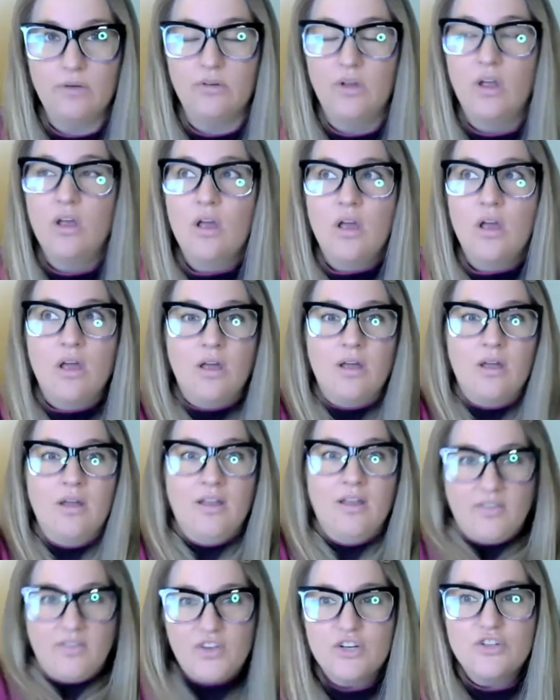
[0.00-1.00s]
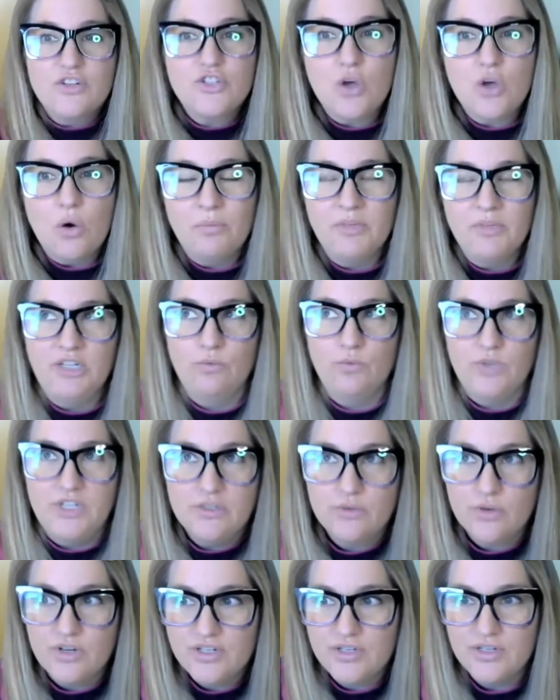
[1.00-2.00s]
confidence there's so many
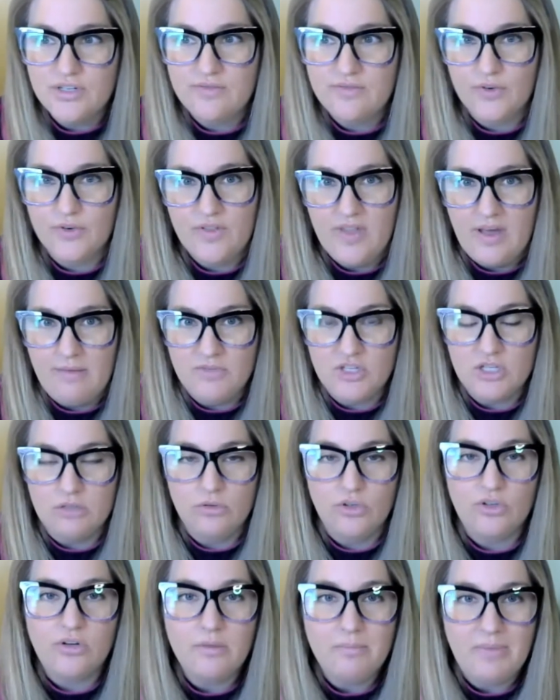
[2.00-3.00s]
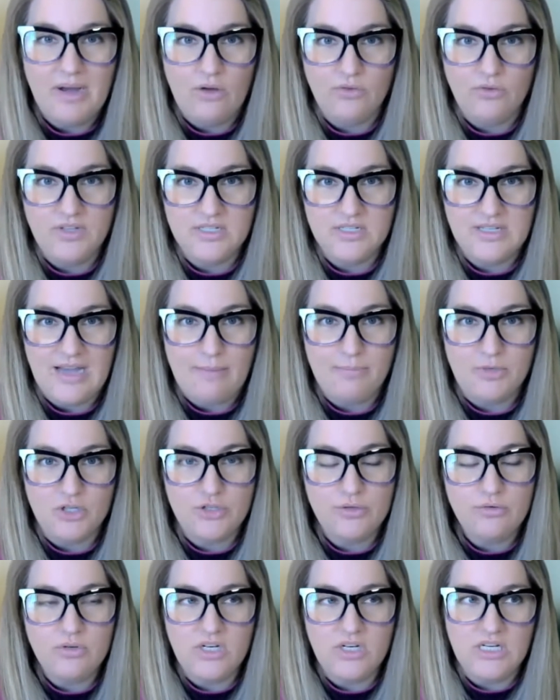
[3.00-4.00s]
resources for them to learn about these
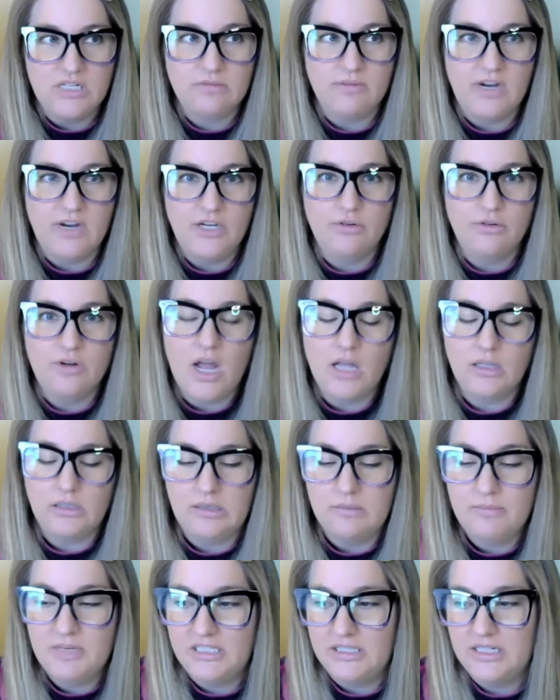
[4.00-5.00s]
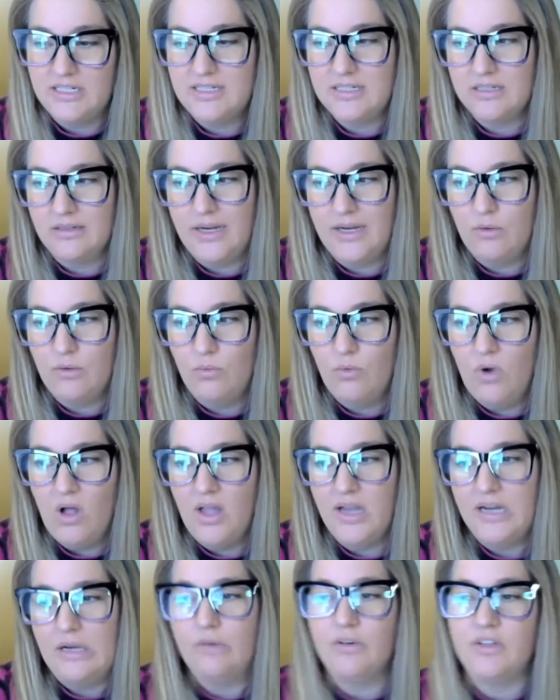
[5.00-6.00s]
opportunities, right? You're not limited to like, well,
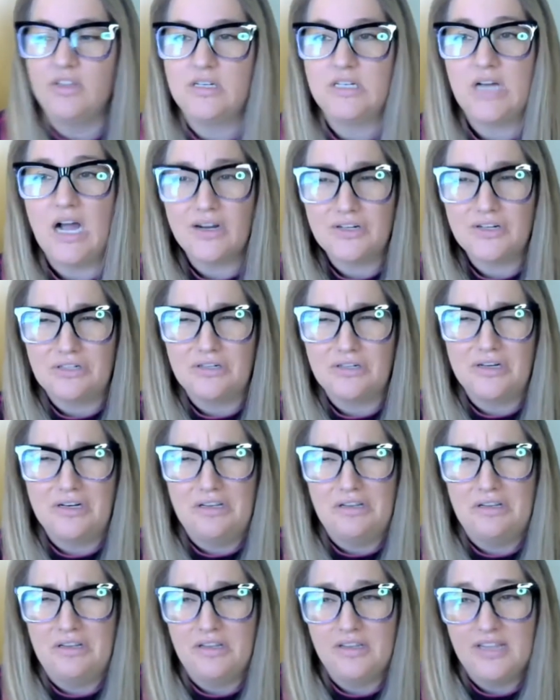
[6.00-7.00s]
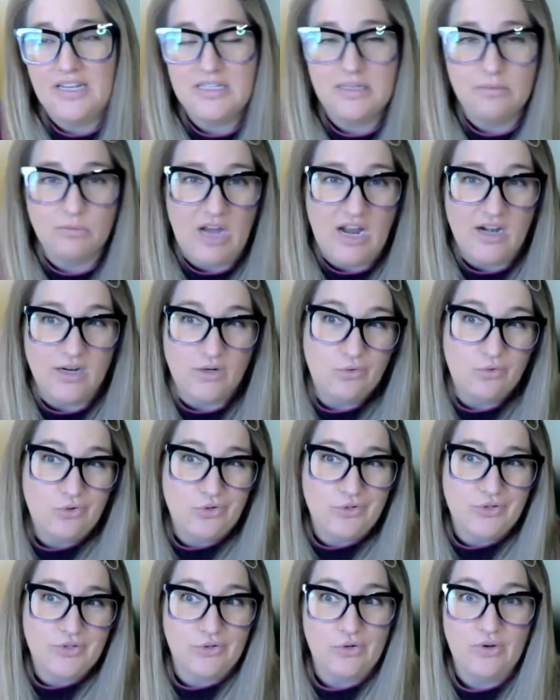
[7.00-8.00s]
I go to the doctor and they seem kind of cool,
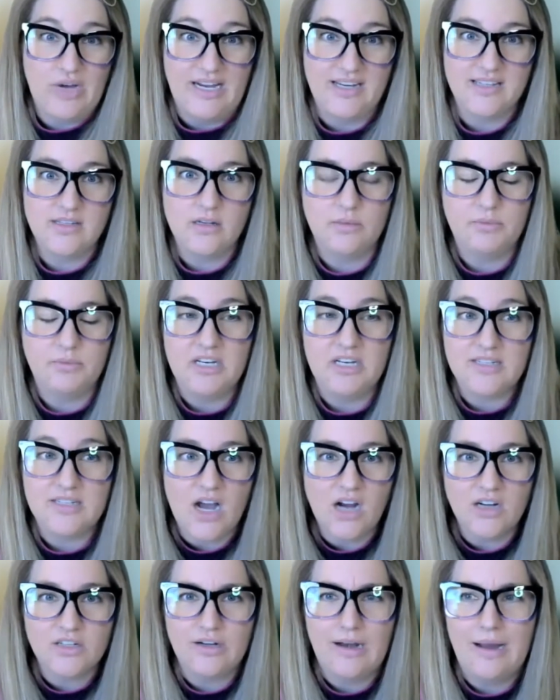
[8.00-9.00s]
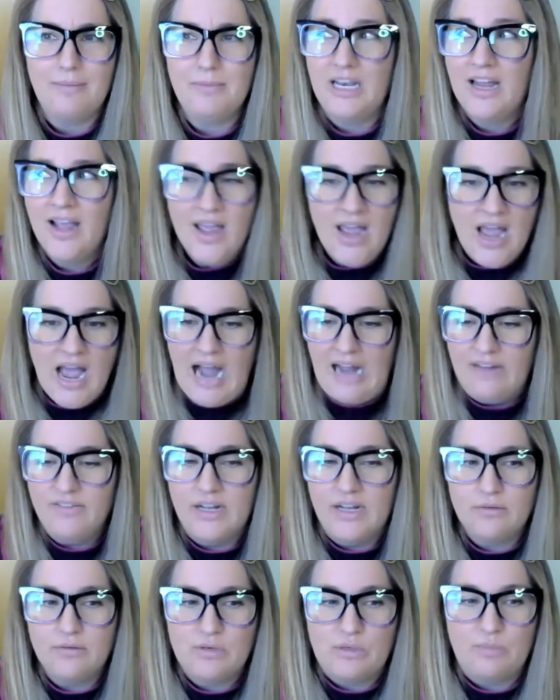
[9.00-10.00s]
so I guess I'll be a doctor. I mean, exactly. I've
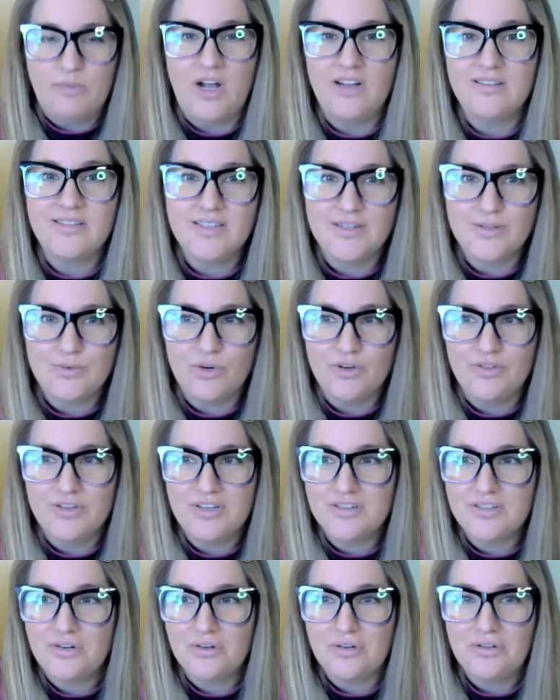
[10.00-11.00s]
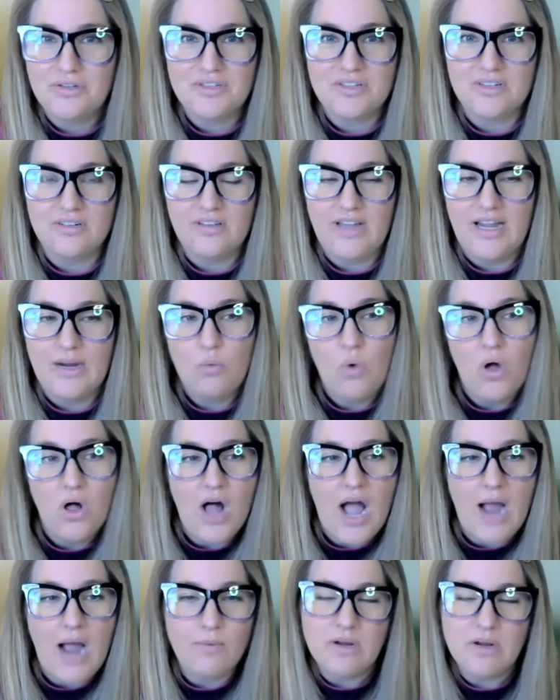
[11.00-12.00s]
had responses where these girls are like,
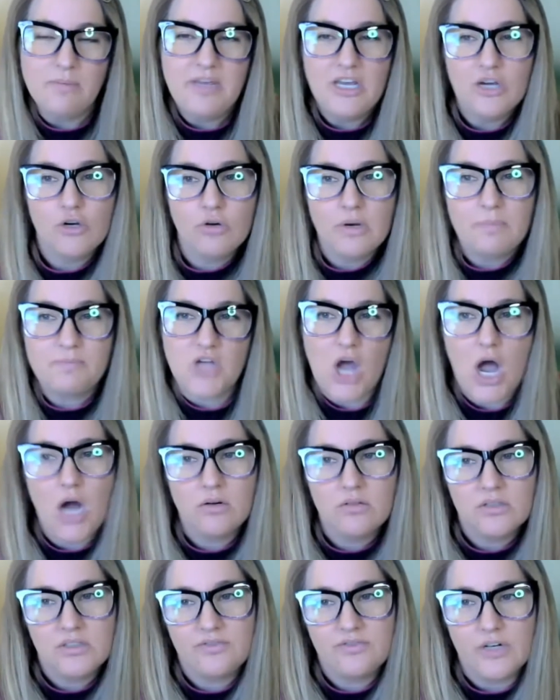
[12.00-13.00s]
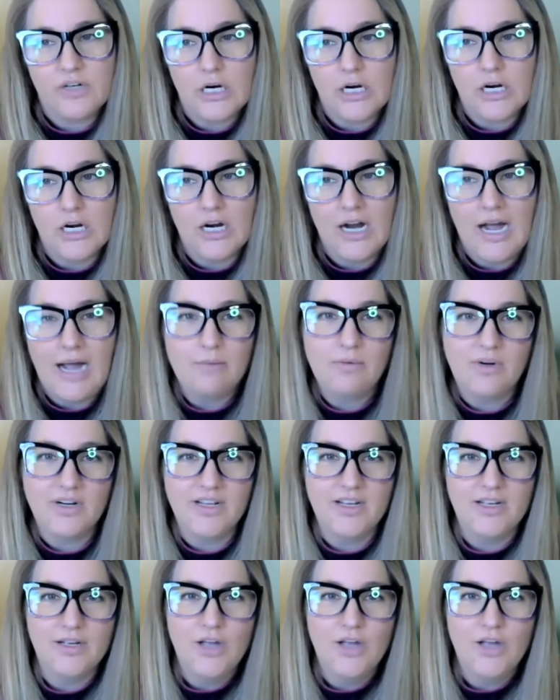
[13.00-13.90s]
well, I want to be a cryptographer. I want to